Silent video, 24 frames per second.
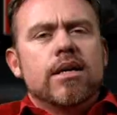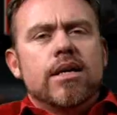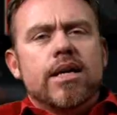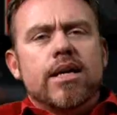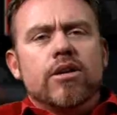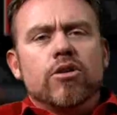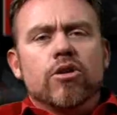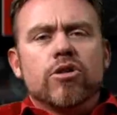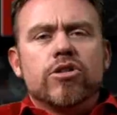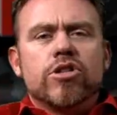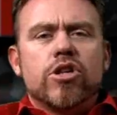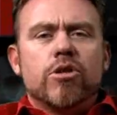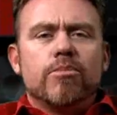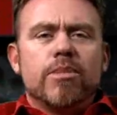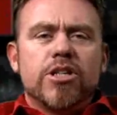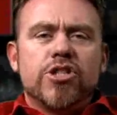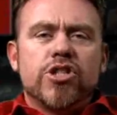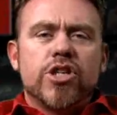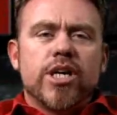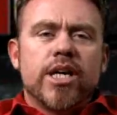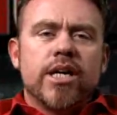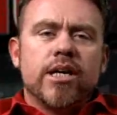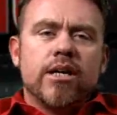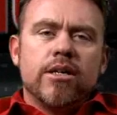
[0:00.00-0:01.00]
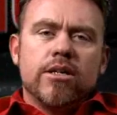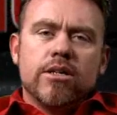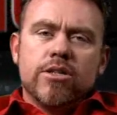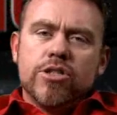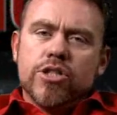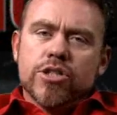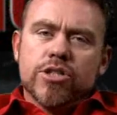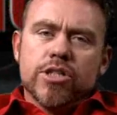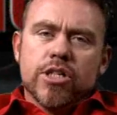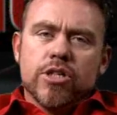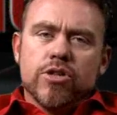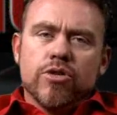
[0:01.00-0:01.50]
and not so much a
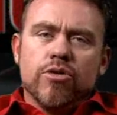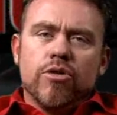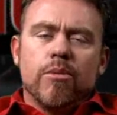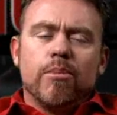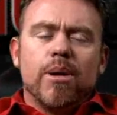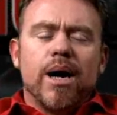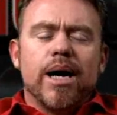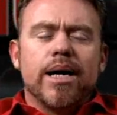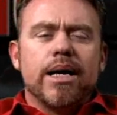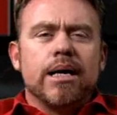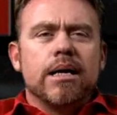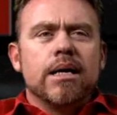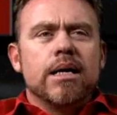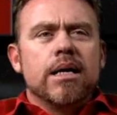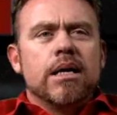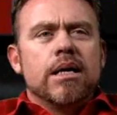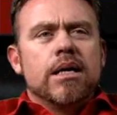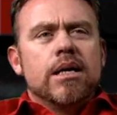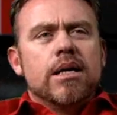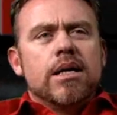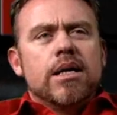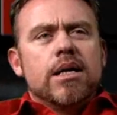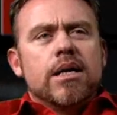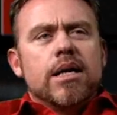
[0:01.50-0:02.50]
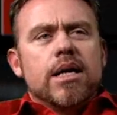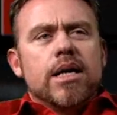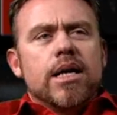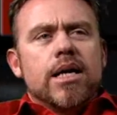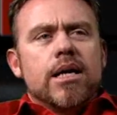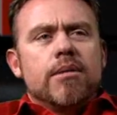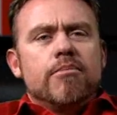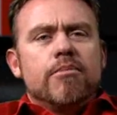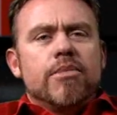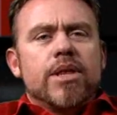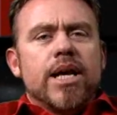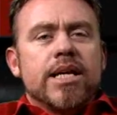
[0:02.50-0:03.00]
just enduro bike.
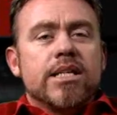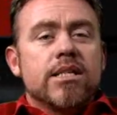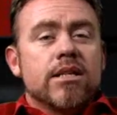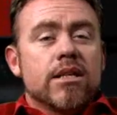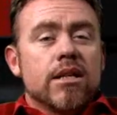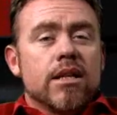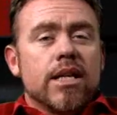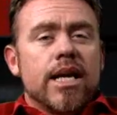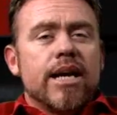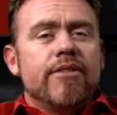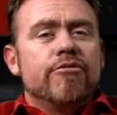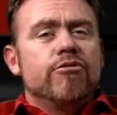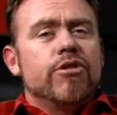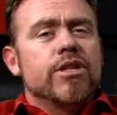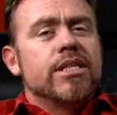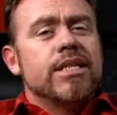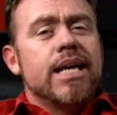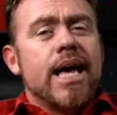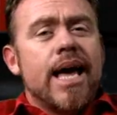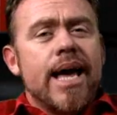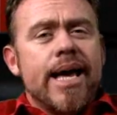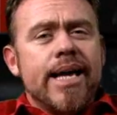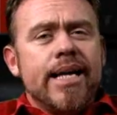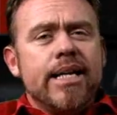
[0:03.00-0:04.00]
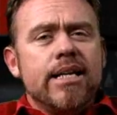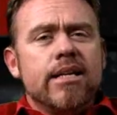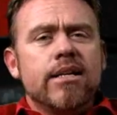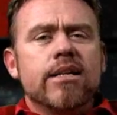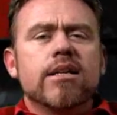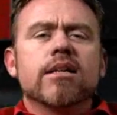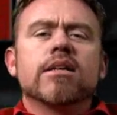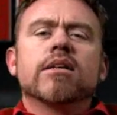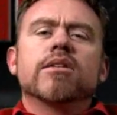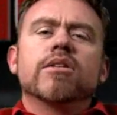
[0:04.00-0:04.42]
They still have retained